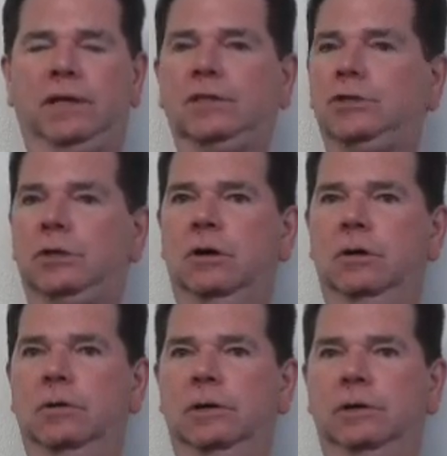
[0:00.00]
back to
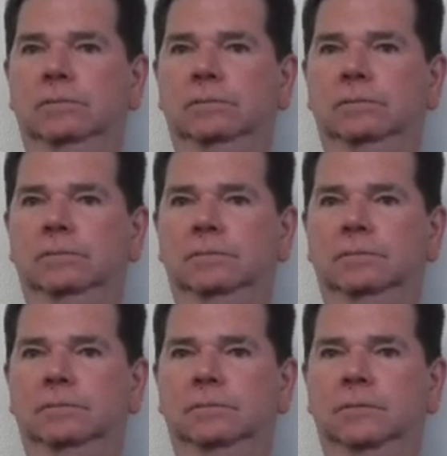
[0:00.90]
Chicago here.
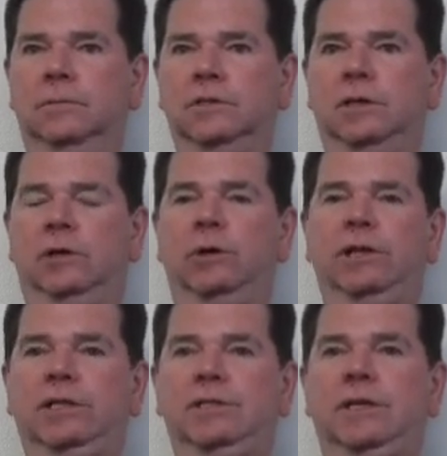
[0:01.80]
It's like
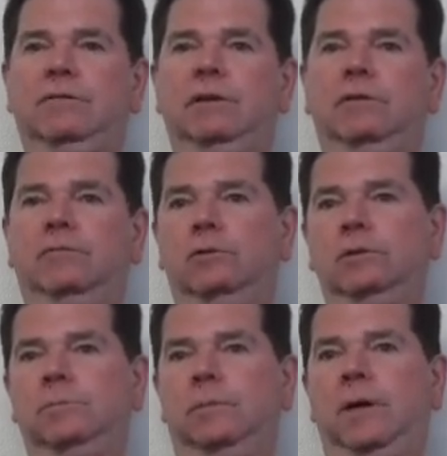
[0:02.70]
Great Lakes Naval Air
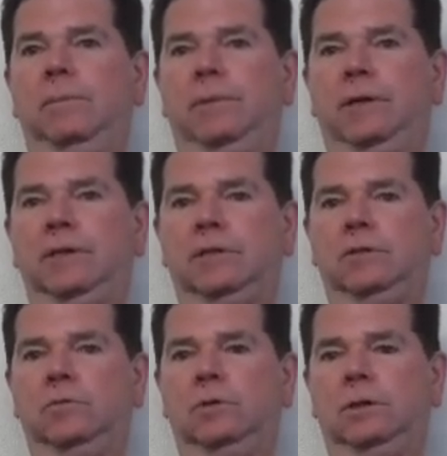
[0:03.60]
Force days
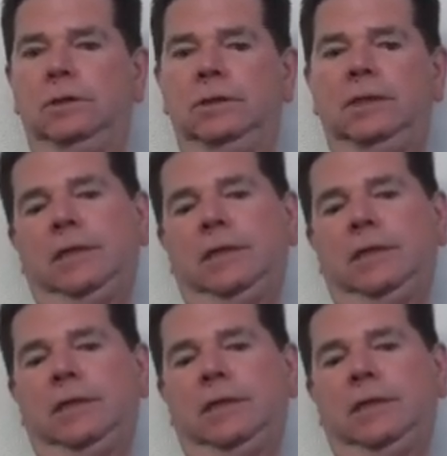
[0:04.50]
to